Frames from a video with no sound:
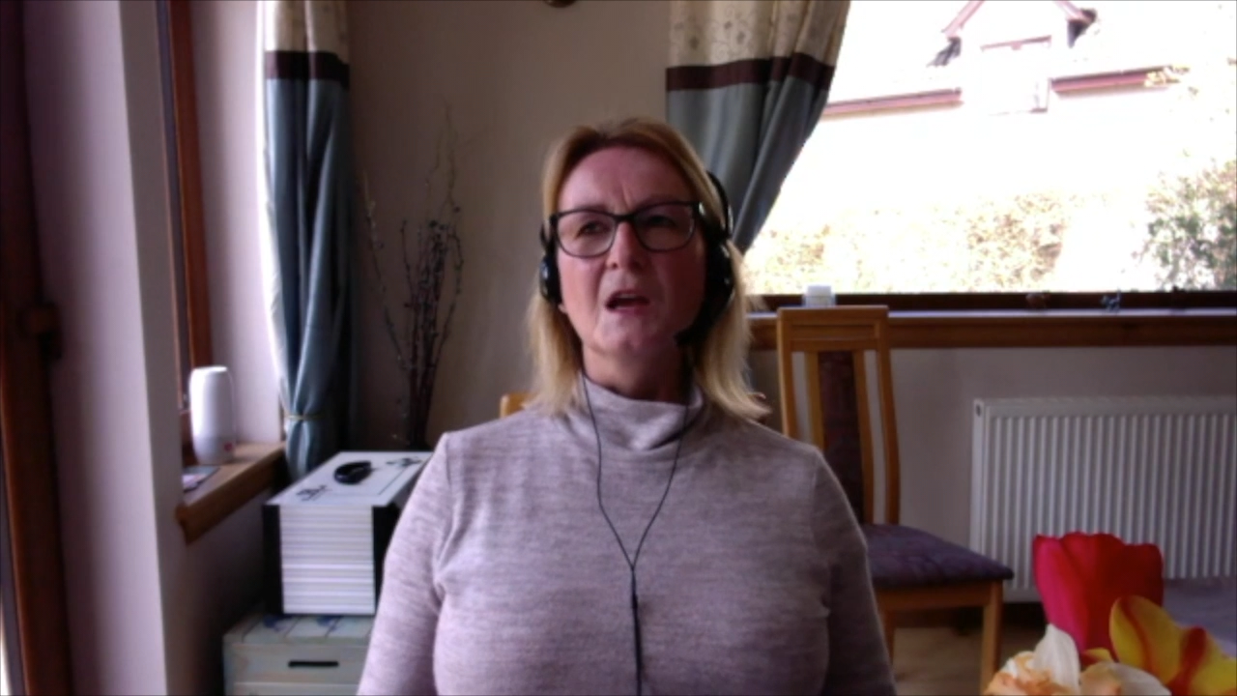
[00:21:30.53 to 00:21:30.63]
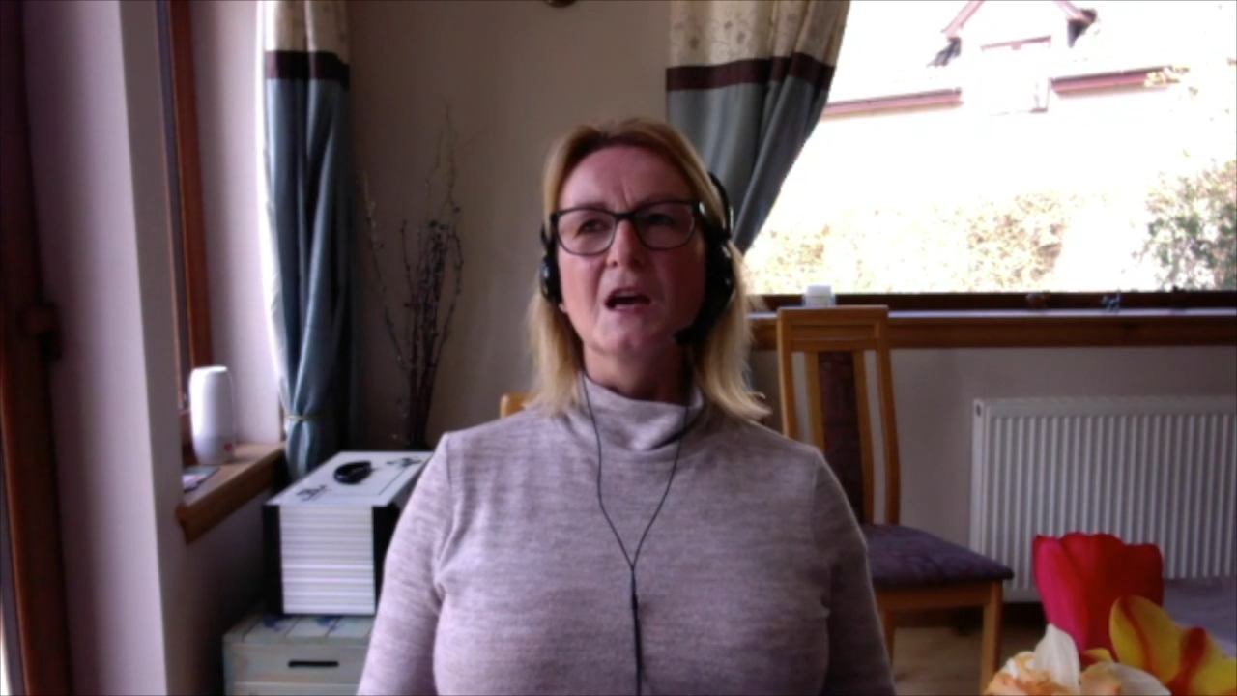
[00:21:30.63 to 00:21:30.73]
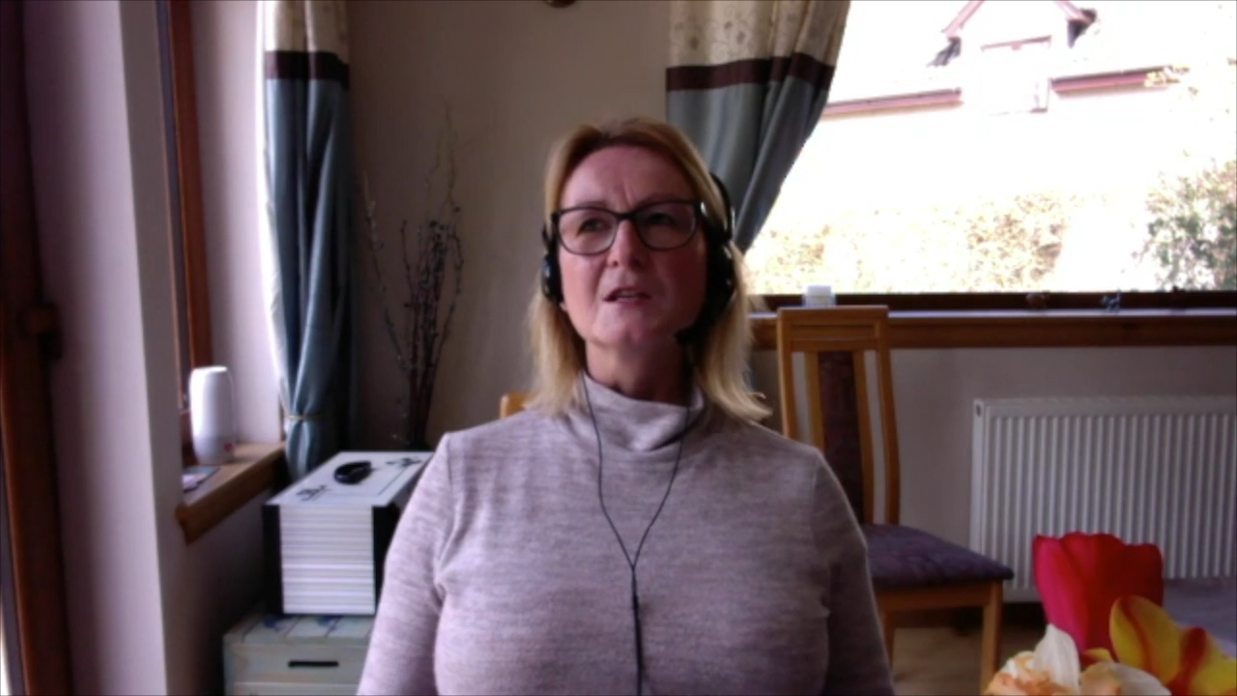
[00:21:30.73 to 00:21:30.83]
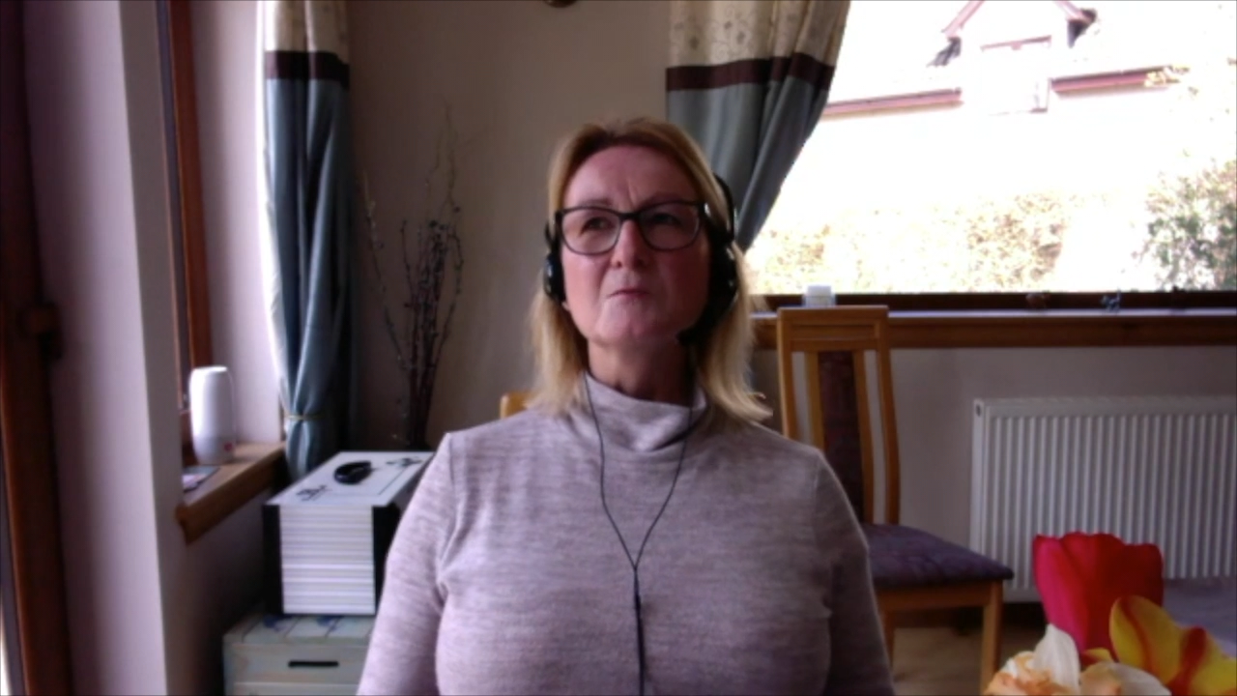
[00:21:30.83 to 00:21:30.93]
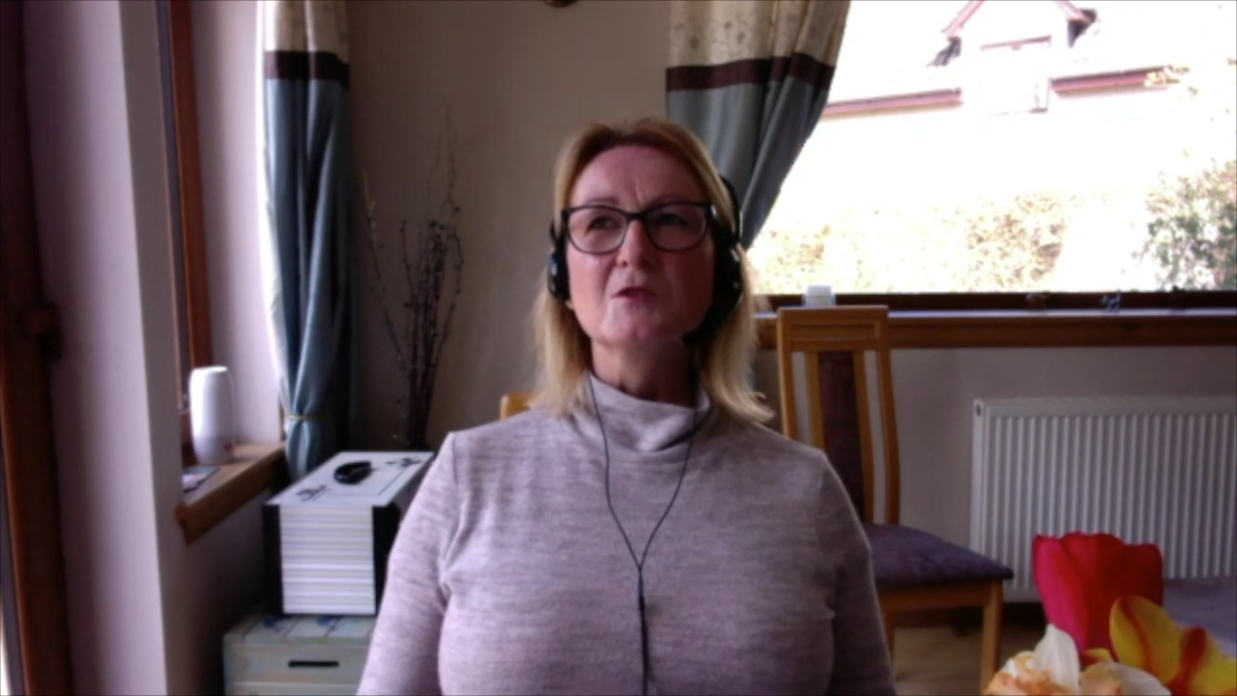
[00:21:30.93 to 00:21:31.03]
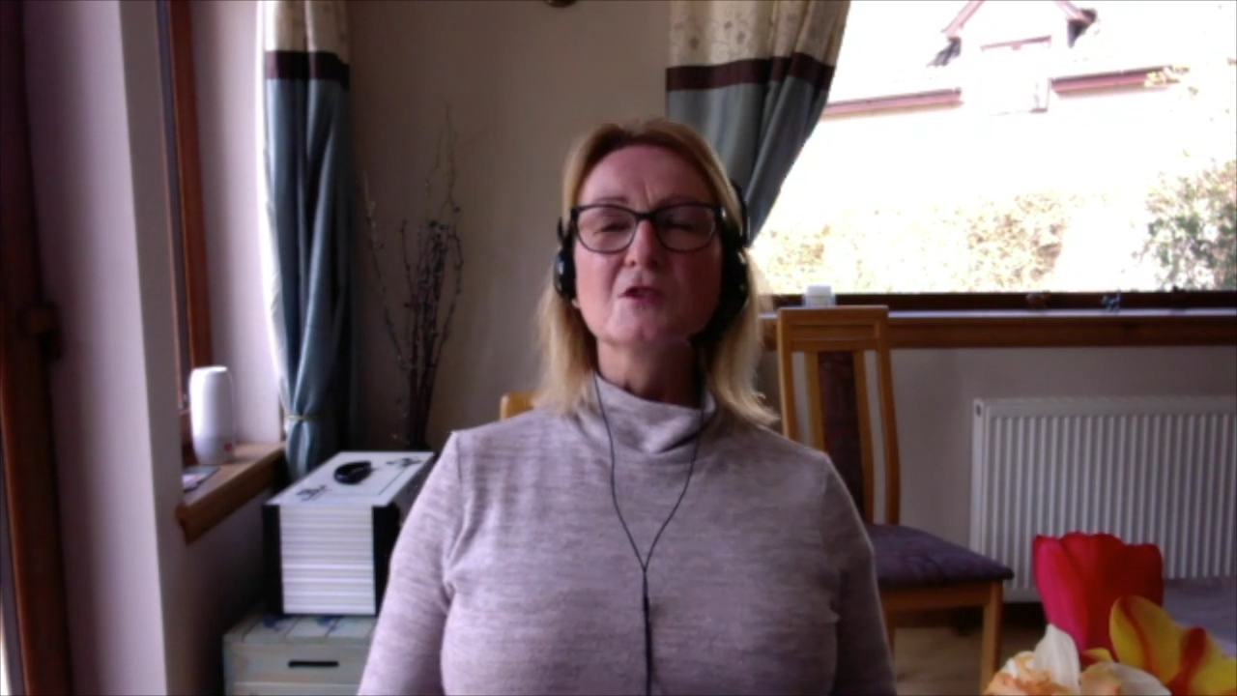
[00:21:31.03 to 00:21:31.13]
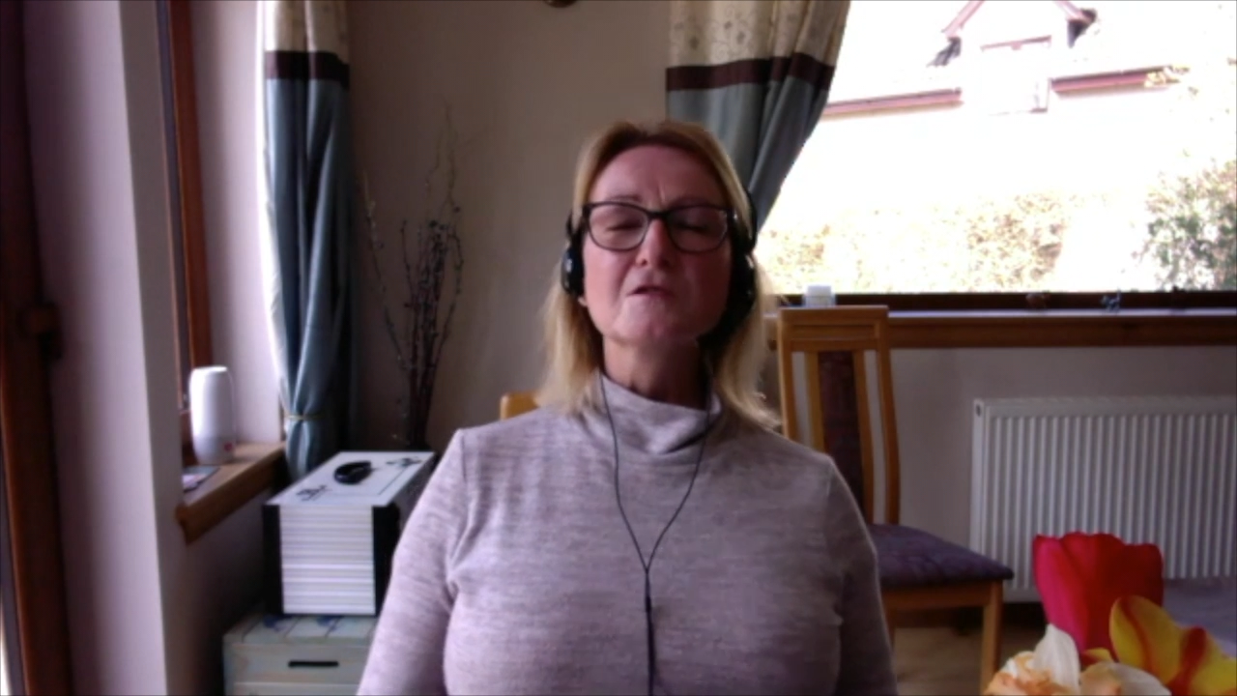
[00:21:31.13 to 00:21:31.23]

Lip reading: as we just